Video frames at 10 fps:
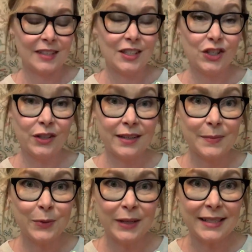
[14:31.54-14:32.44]
She looks
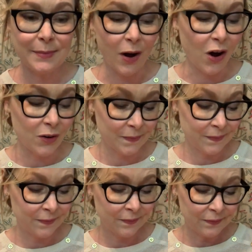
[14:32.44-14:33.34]
pretty small.
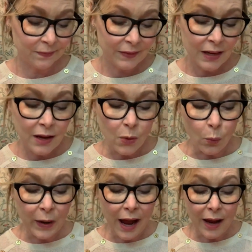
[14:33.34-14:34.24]

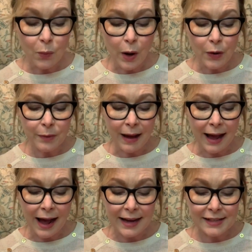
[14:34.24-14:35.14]
When I awoke, my
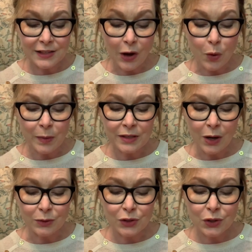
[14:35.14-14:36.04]
eyes opened
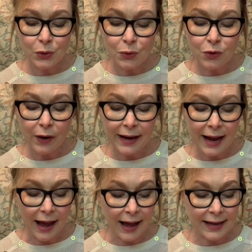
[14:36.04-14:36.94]
on 2 gray
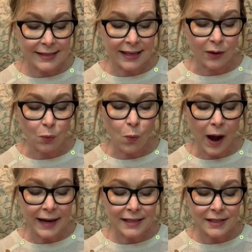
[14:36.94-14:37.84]
eyes and a
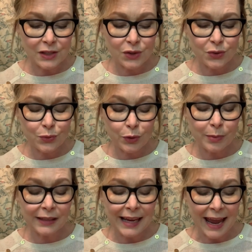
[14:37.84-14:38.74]
white,
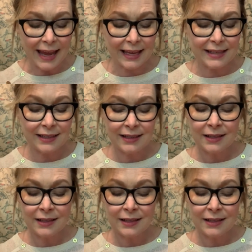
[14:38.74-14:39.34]
strubly head.